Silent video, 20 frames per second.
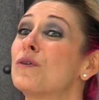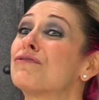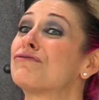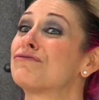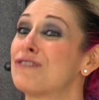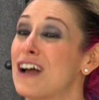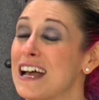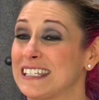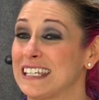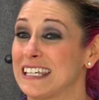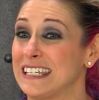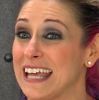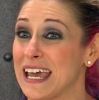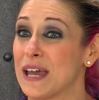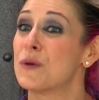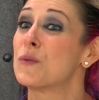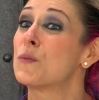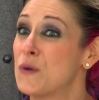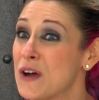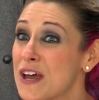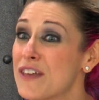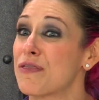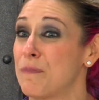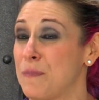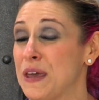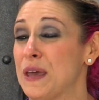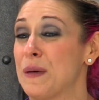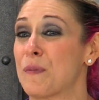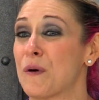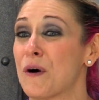will resonate with
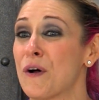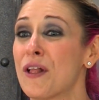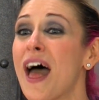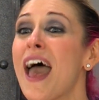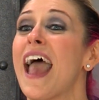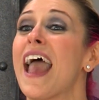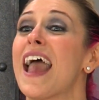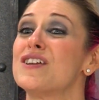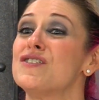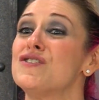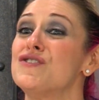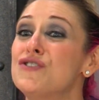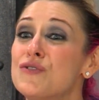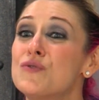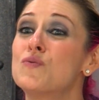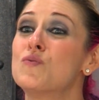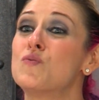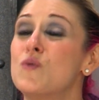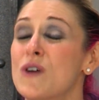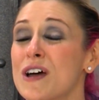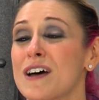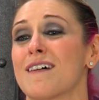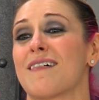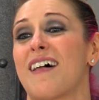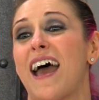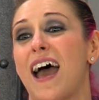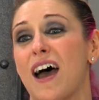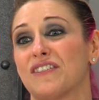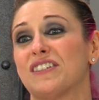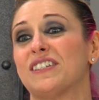people, and you will
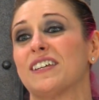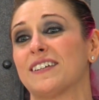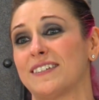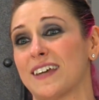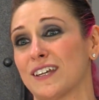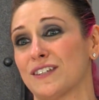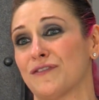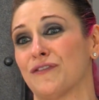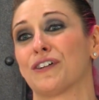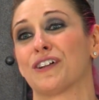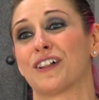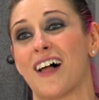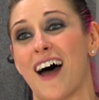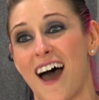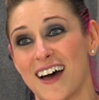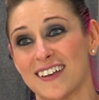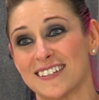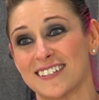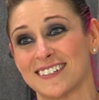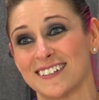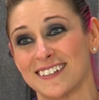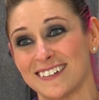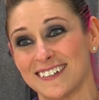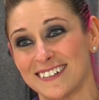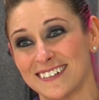have a successful class.